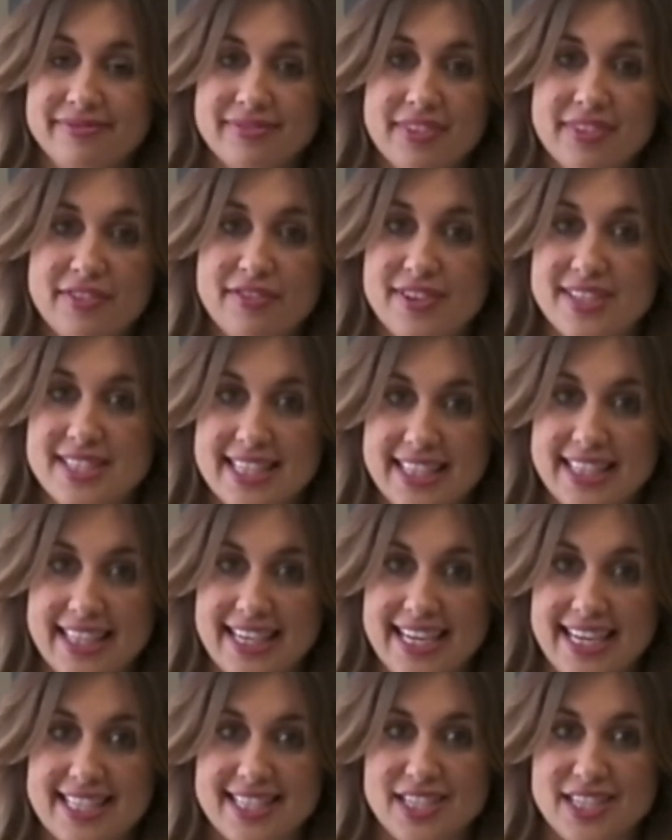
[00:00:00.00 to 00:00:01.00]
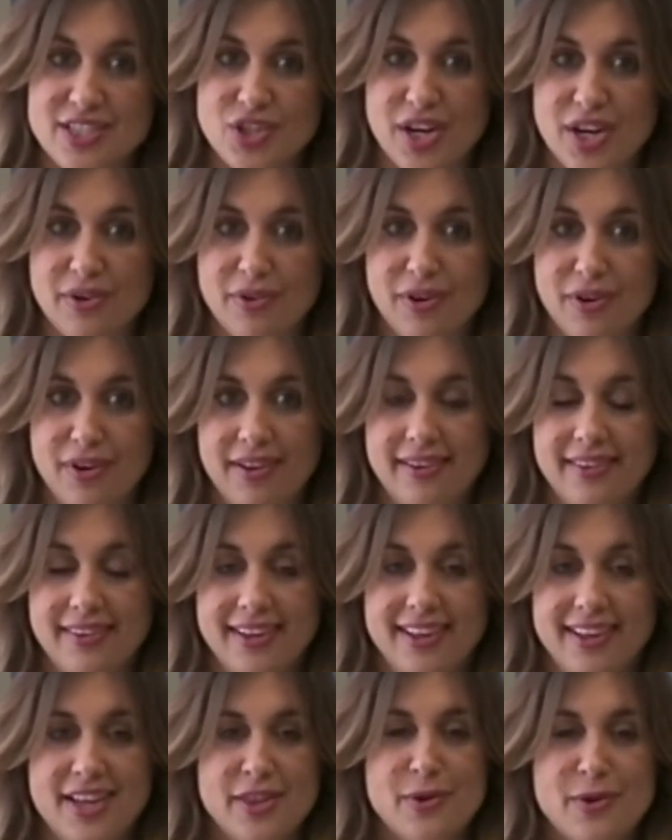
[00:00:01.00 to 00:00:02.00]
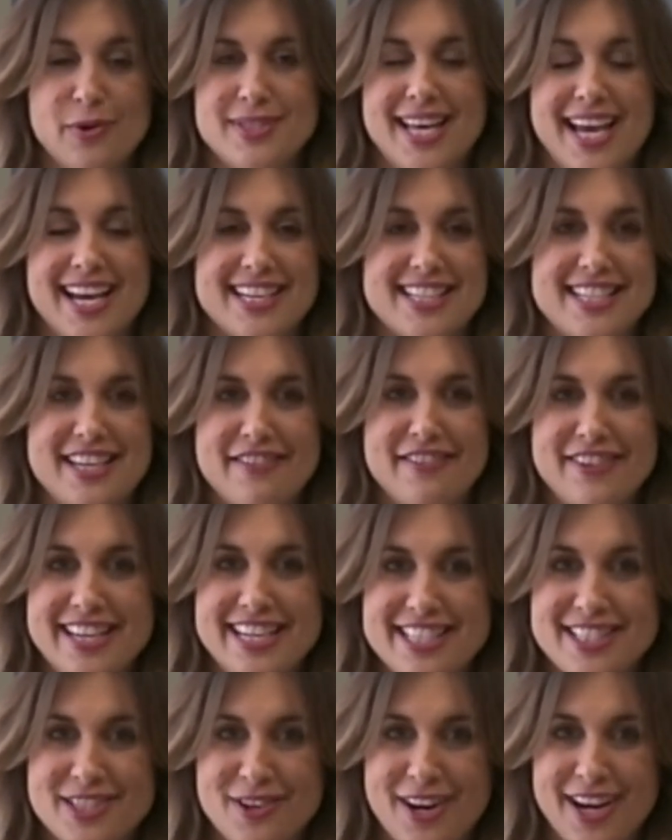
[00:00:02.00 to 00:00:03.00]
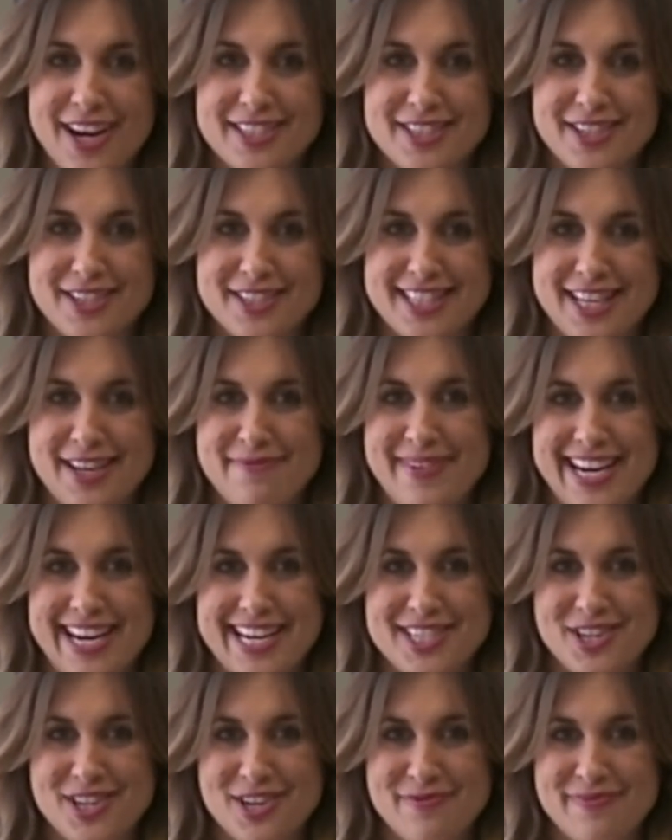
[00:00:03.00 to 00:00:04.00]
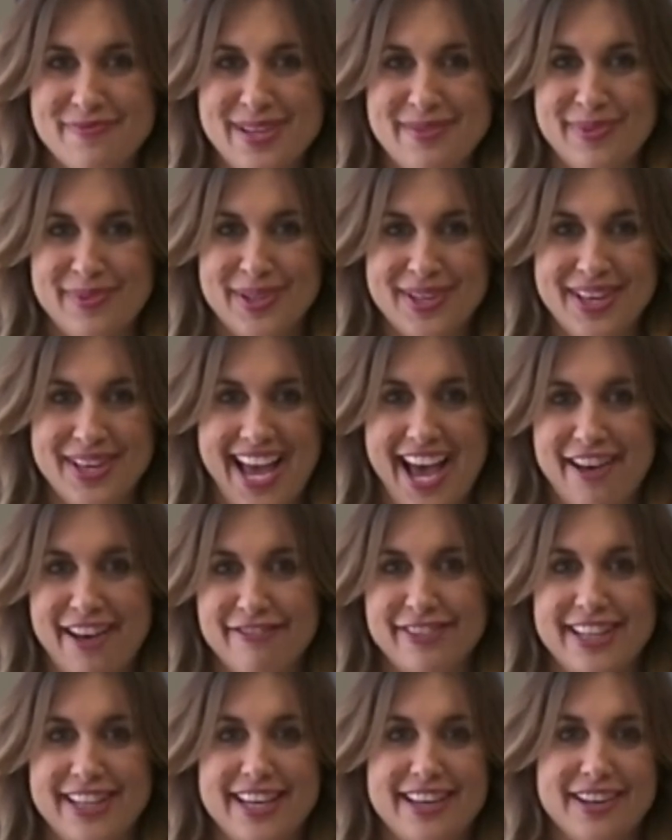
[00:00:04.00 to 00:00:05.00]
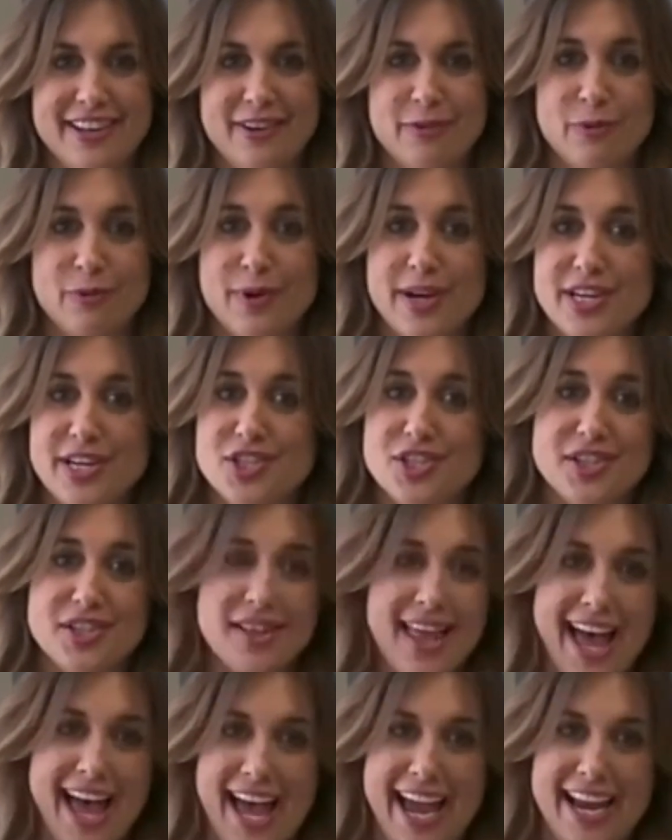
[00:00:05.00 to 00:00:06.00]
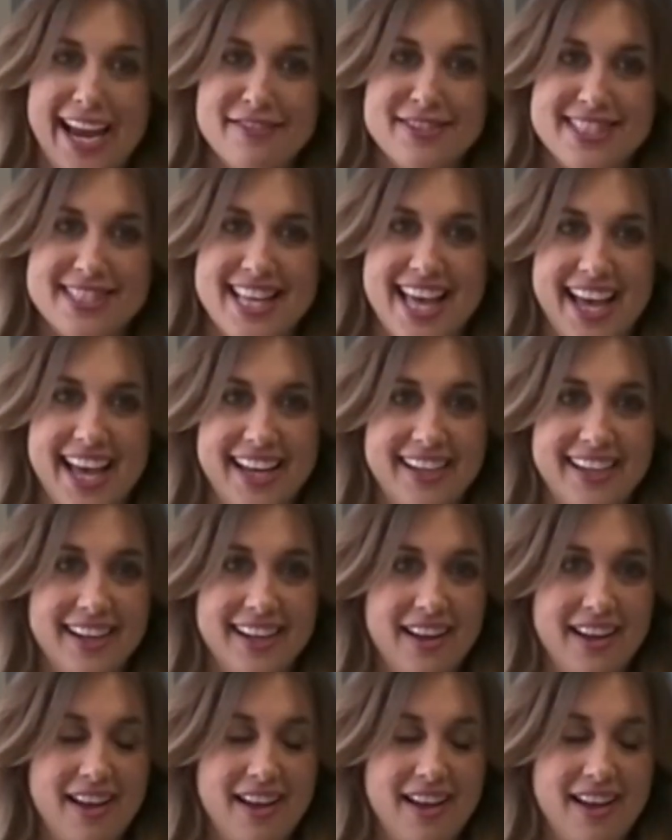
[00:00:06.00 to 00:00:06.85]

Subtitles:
facilities in general. Those activities directors that make sure people have rich lives that